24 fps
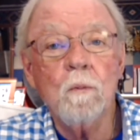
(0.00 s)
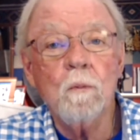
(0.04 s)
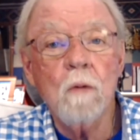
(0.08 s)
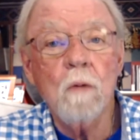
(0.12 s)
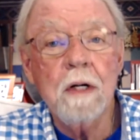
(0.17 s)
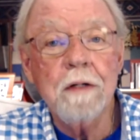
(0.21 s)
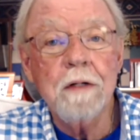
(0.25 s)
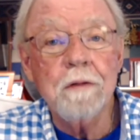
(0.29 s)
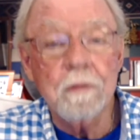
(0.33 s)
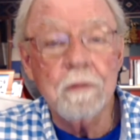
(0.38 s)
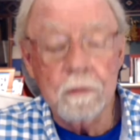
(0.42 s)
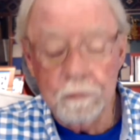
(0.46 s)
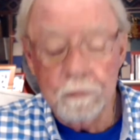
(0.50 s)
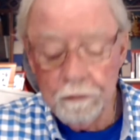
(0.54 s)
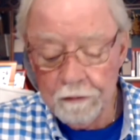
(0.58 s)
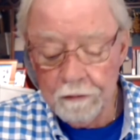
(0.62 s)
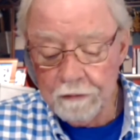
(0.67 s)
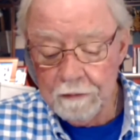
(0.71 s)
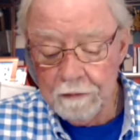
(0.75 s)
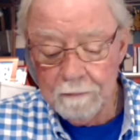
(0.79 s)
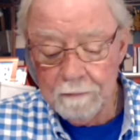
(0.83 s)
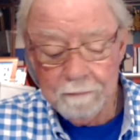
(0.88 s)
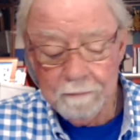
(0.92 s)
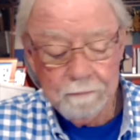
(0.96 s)

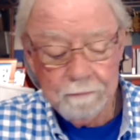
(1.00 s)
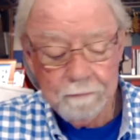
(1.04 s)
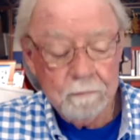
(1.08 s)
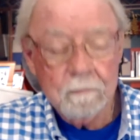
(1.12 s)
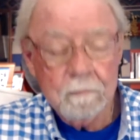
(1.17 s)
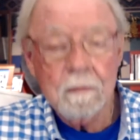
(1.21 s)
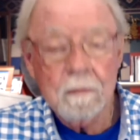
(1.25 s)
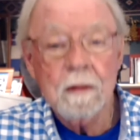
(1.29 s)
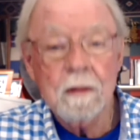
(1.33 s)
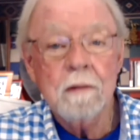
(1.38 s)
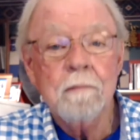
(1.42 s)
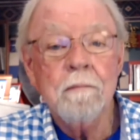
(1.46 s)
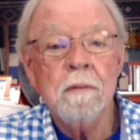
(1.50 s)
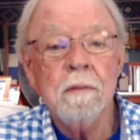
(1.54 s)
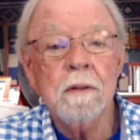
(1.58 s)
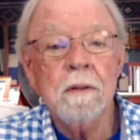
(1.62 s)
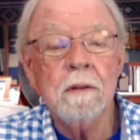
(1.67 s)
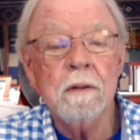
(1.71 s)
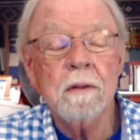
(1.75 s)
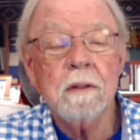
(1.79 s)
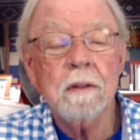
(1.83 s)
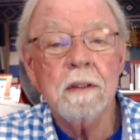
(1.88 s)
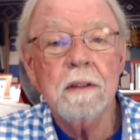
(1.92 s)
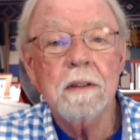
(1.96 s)
wonders,
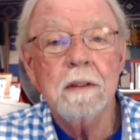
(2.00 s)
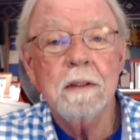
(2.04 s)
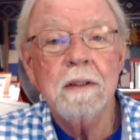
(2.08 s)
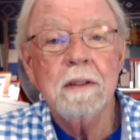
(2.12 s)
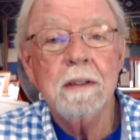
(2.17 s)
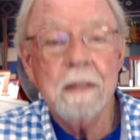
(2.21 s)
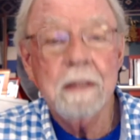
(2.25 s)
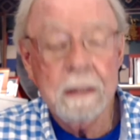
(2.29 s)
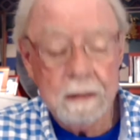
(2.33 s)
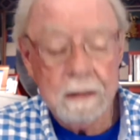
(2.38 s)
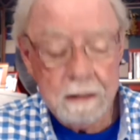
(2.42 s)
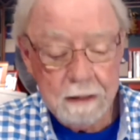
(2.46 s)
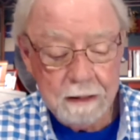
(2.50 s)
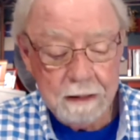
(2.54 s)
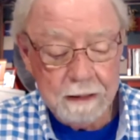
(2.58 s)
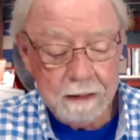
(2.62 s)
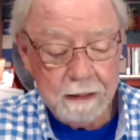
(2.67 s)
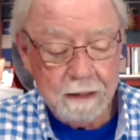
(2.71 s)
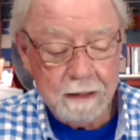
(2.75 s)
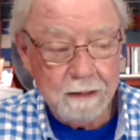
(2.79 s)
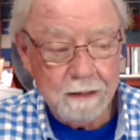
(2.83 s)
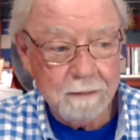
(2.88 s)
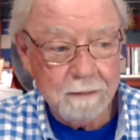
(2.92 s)
milk and honey.